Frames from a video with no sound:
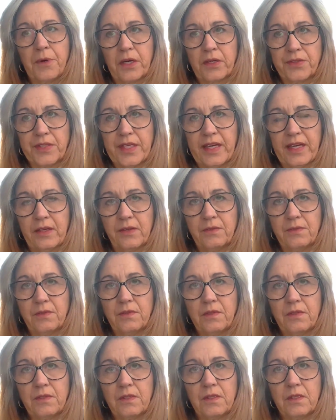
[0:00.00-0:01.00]
buckle
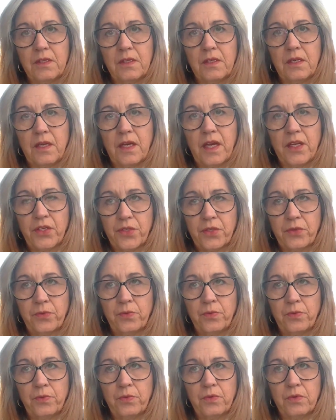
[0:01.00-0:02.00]
down and
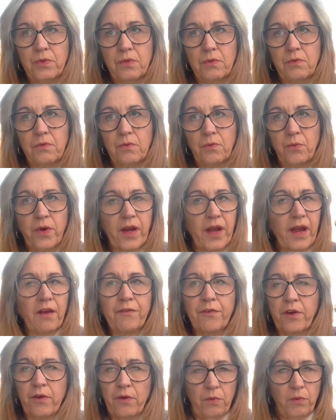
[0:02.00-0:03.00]
do
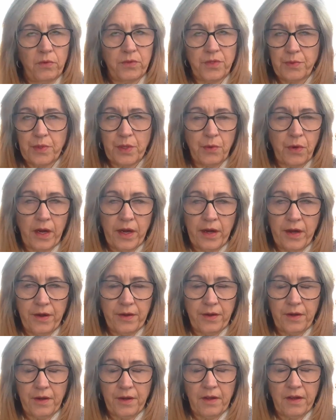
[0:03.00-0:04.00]
whatever was
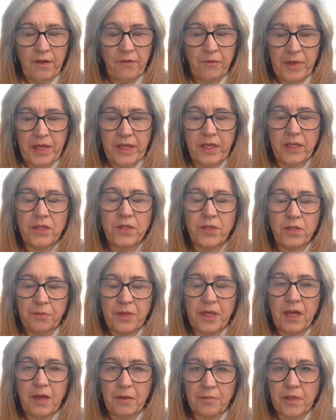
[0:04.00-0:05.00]
required of me to
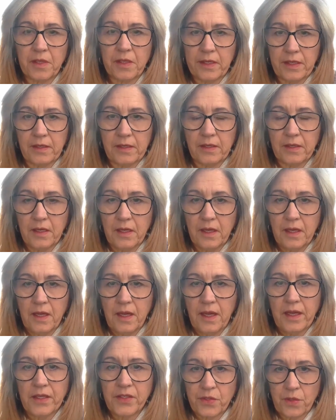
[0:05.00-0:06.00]
become clean
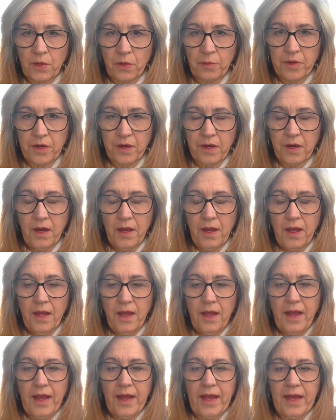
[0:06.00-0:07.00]
and sober
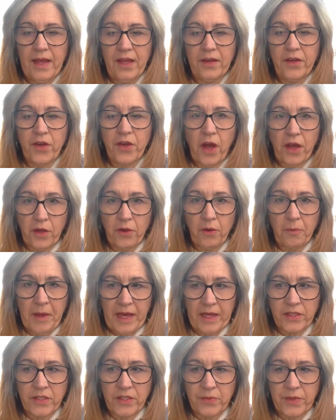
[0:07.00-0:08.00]
and not go
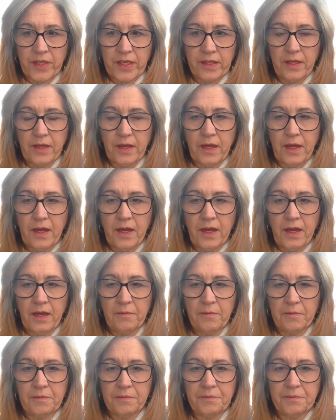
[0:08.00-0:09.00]
back to it.
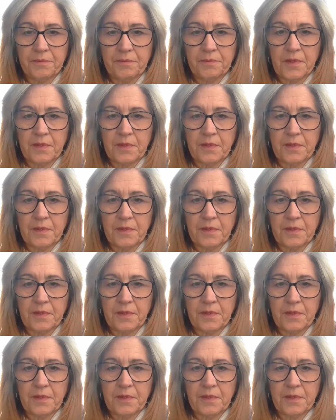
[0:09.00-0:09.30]
Um,